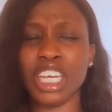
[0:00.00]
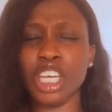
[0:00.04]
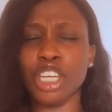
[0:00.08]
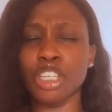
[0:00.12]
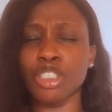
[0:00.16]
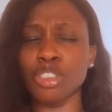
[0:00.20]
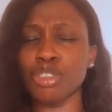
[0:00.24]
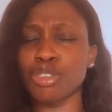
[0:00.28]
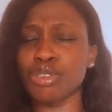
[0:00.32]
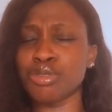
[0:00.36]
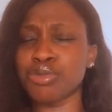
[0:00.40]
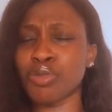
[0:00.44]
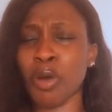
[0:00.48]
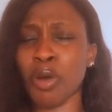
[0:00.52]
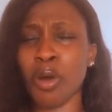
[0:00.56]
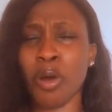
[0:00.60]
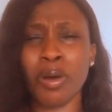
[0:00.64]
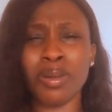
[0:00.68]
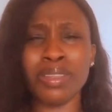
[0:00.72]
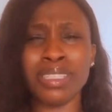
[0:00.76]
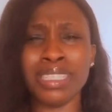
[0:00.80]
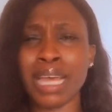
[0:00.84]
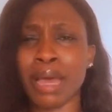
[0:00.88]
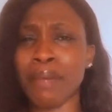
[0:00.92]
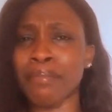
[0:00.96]

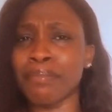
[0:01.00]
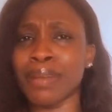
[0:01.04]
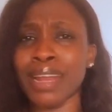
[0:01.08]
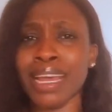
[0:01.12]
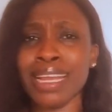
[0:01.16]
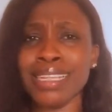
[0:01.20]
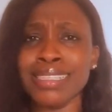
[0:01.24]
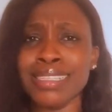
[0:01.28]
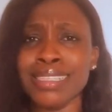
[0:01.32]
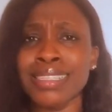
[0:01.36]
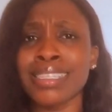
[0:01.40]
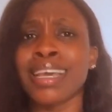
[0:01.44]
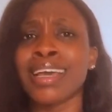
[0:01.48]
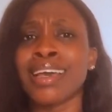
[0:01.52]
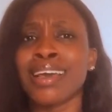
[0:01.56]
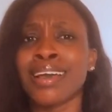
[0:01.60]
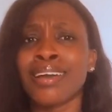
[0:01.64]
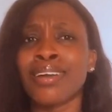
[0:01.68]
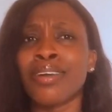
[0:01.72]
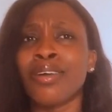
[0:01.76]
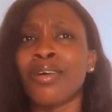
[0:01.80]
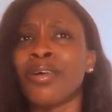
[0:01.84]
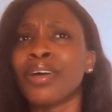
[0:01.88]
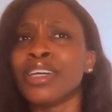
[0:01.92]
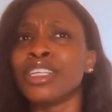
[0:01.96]
Intro Templates
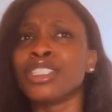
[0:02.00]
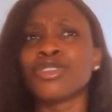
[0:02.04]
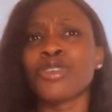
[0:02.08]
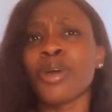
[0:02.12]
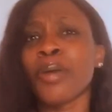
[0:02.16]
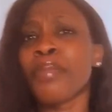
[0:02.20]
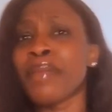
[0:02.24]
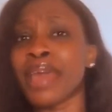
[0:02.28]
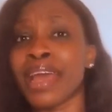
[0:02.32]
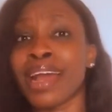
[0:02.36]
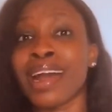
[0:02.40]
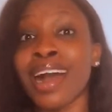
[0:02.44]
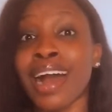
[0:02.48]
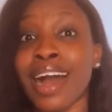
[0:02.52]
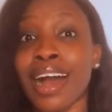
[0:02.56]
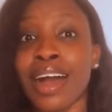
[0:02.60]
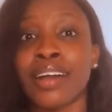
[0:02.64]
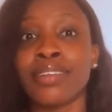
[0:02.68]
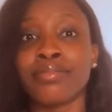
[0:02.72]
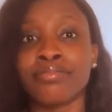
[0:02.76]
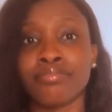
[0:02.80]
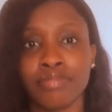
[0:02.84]
or Intro Maker.